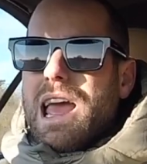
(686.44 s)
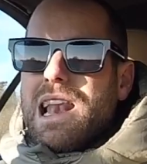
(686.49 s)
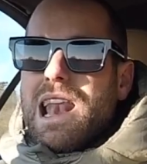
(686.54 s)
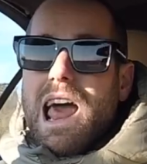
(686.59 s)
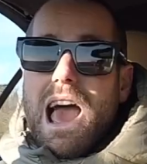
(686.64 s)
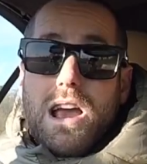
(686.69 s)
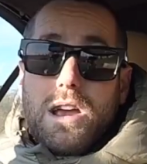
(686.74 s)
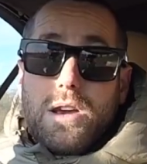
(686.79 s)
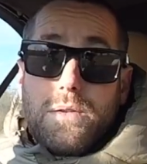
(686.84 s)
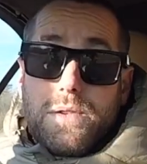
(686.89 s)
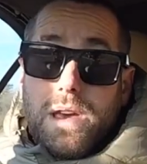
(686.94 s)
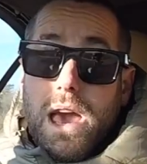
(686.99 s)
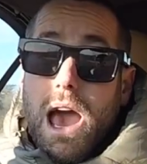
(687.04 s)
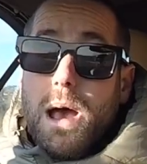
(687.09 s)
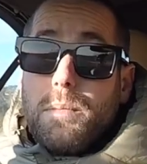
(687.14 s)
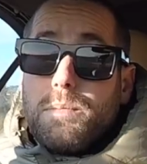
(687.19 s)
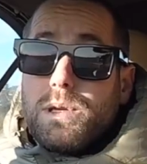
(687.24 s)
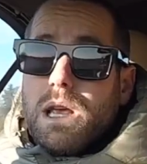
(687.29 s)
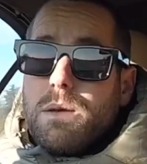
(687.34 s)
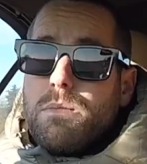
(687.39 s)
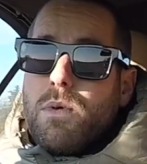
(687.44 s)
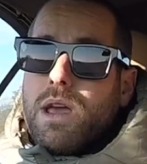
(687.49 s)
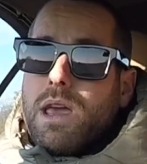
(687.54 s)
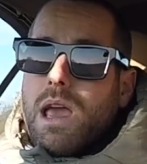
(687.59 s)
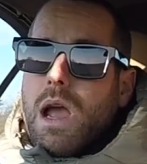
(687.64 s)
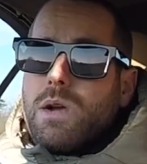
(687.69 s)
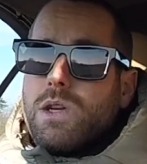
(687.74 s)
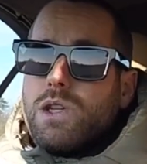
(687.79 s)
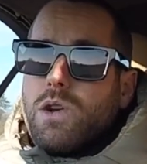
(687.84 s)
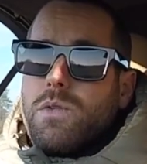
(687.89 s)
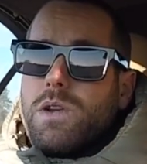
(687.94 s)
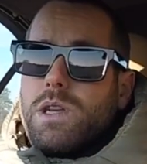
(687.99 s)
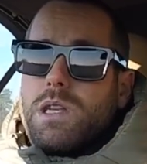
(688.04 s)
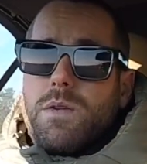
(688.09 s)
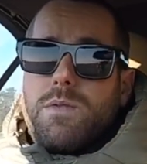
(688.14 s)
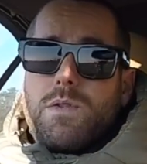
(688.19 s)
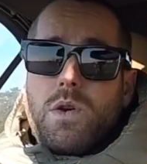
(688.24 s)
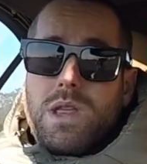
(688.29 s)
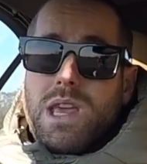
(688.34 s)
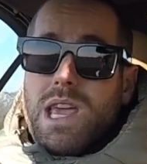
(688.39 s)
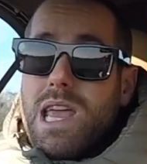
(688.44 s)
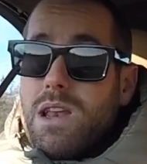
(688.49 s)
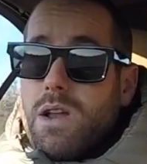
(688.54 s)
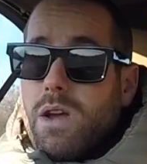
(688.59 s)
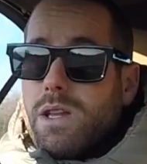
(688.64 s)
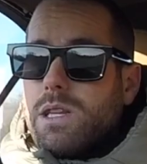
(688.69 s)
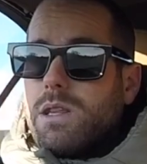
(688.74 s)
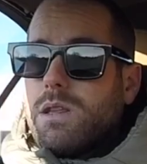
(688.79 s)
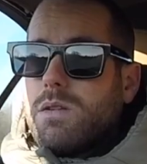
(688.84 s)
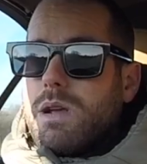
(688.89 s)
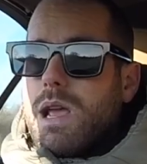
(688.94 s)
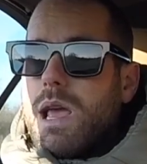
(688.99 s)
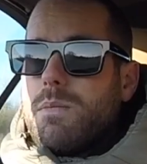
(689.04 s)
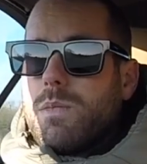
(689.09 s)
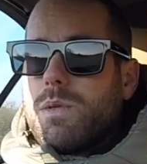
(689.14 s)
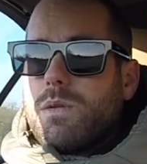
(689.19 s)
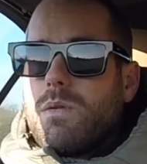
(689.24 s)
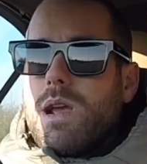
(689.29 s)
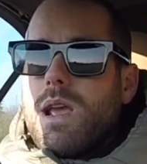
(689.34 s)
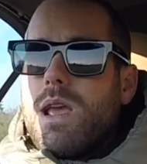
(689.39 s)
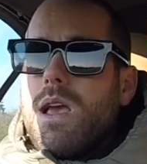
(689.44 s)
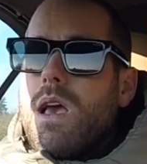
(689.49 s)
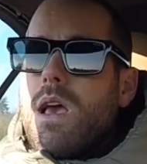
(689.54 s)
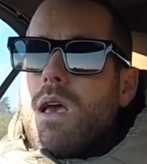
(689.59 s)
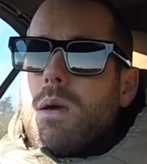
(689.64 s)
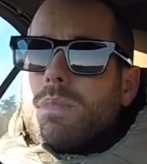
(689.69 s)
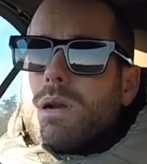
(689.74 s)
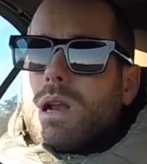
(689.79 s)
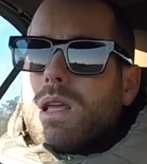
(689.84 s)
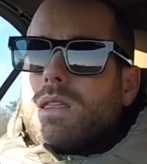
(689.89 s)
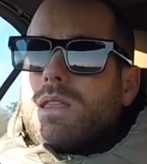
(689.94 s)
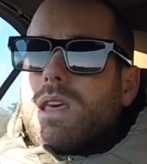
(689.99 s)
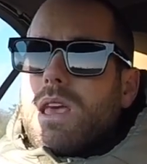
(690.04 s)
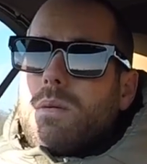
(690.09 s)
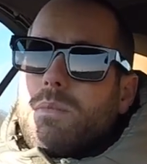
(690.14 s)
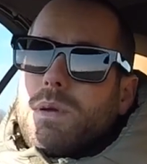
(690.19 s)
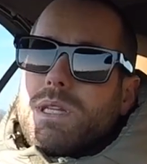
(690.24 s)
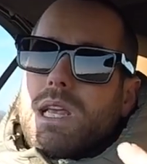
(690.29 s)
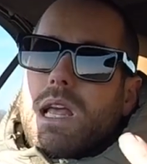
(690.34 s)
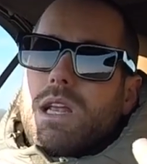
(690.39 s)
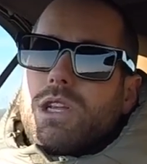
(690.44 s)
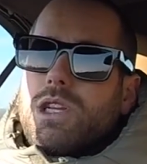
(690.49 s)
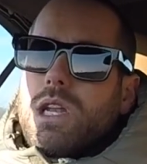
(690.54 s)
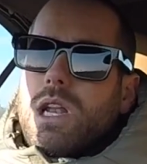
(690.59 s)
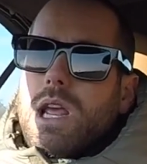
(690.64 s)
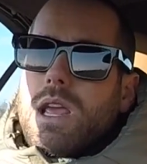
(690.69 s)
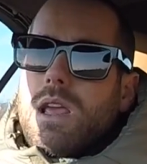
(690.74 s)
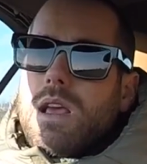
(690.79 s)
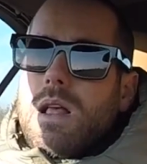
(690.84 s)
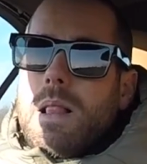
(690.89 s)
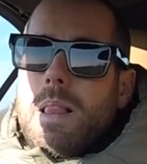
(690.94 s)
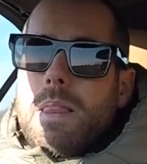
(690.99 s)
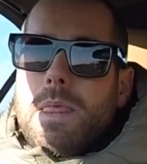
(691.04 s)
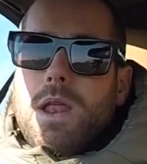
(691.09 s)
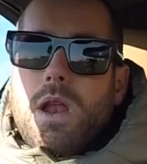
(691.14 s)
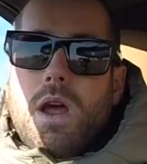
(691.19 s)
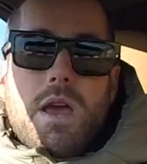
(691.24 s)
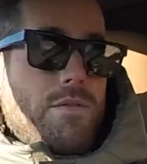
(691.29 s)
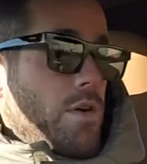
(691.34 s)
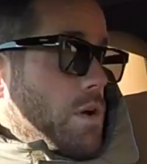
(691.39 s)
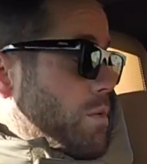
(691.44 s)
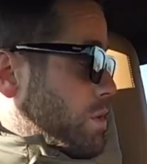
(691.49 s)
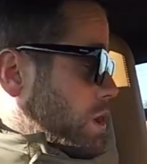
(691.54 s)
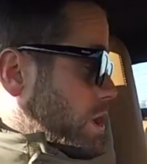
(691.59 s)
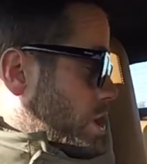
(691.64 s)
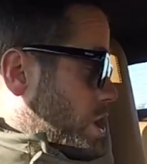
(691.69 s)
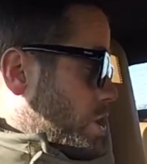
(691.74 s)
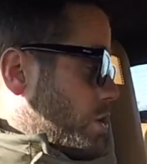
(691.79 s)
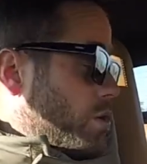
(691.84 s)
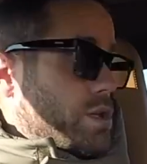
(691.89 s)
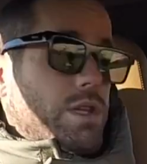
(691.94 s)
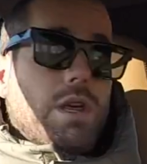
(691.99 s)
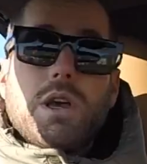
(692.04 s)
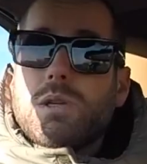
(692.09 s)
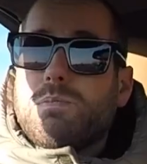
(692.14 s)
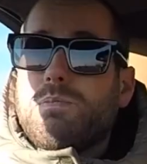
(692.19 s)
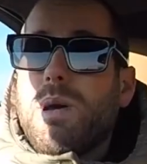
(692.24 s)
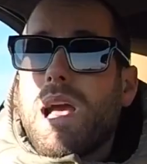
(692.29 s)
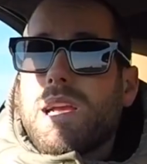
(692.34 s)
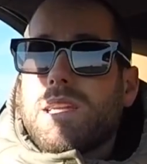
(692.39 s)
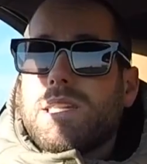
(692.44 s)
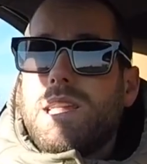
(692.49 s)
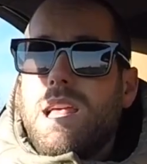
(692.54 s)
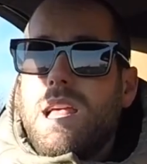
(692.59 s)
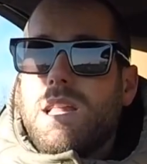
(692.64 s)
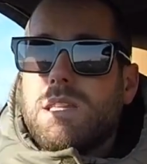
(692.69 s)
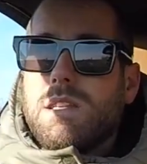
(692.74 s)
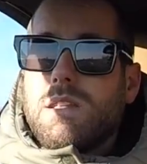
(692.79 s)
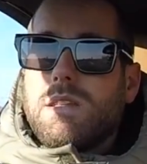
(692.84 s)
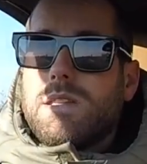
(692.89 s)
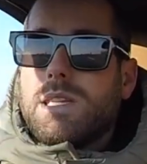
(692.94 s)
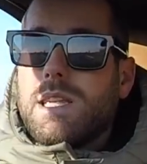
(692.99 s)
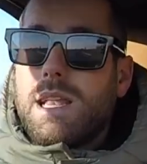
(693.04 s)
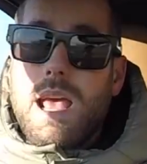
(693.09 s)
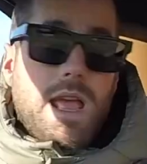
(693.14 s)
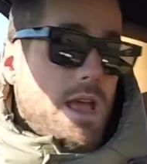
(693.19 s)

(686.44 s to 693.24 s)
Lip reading: lack of cabs in my garage. Obviously I've got the E93 M3, but I think potentially, you know, if I want to use those back seats, today